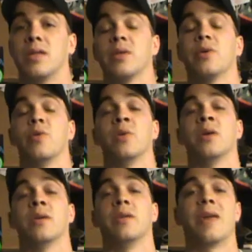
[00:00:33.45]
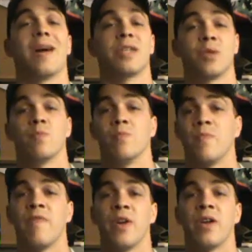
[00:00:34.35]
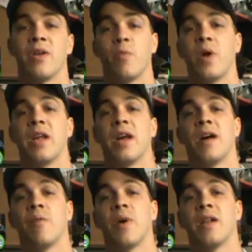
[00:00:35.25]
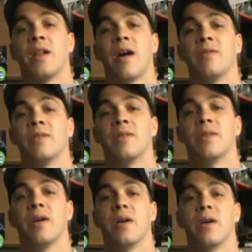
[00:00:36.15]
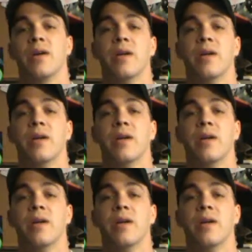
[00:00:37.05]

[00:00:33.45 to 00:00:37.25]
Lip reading: So yeah, I just figured I'd wait it out and